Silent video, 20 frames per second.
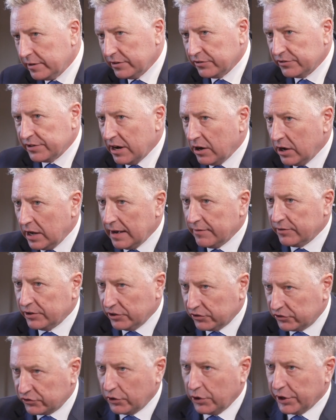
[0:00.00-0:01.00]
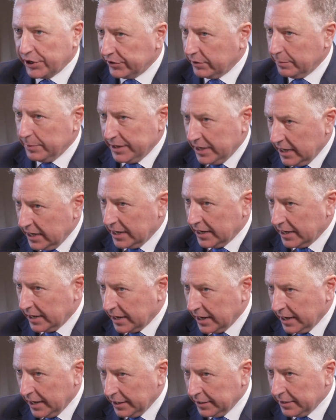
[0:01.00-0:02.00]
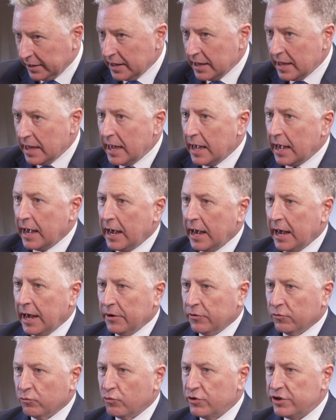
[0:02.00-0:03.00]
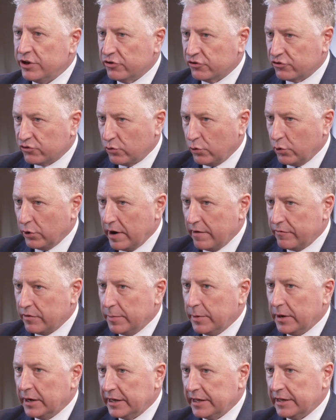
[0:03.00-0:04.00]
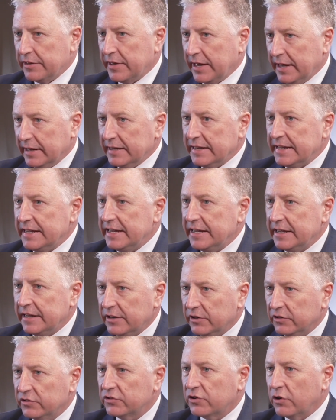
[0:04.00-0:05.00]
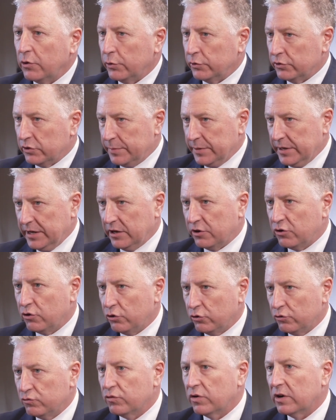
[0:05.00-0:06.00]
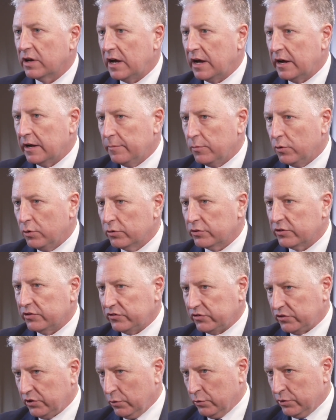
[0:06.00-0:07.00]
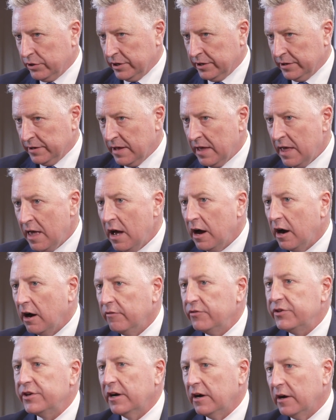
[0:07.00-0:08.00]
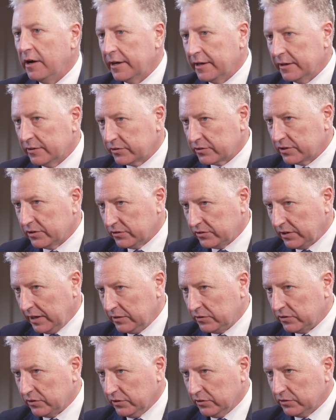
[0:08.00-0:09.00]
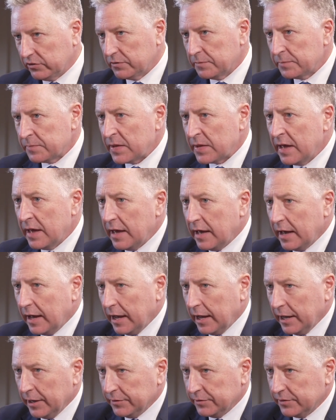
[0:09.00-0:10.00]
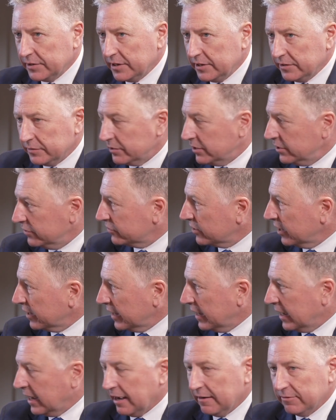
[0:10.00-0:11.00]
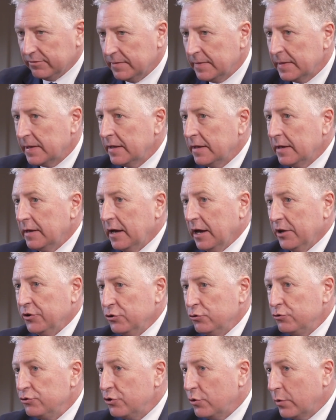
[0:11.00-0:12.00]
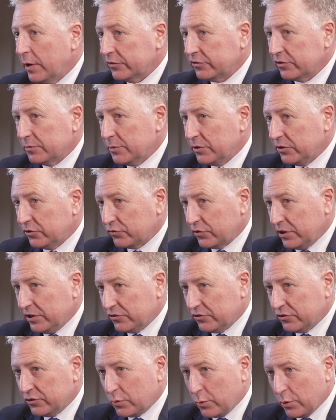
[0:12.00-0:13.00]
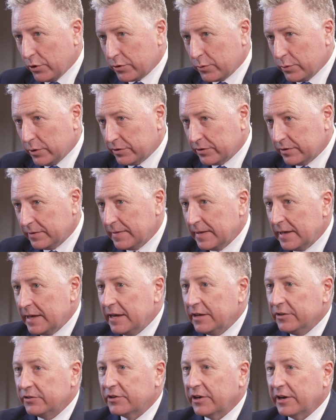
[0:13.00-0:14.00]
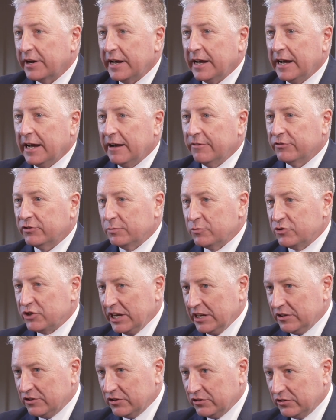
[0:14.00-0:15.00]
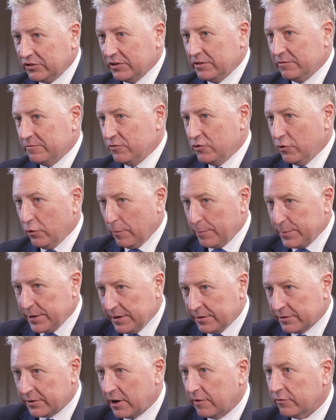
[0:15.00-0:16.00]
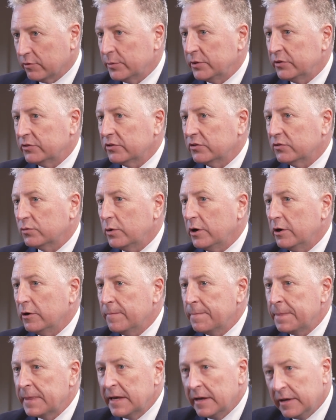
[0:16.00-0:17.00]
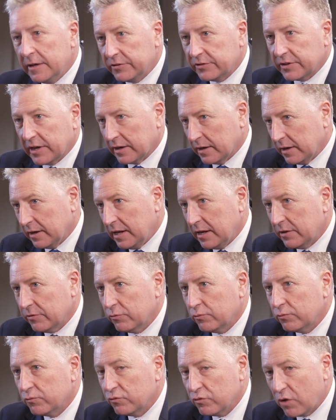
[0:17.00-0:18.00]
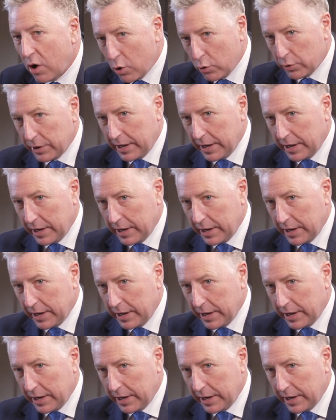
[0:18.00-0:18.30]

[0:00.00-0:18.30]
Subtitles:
is now having to start at the beginning again and reassure everybody that he is going to be a good, reliable custodian of the alliance consensus. And he's going to have a new U.S. administration to work with. He's going to have some changes in European governments as well. He's got a lot of road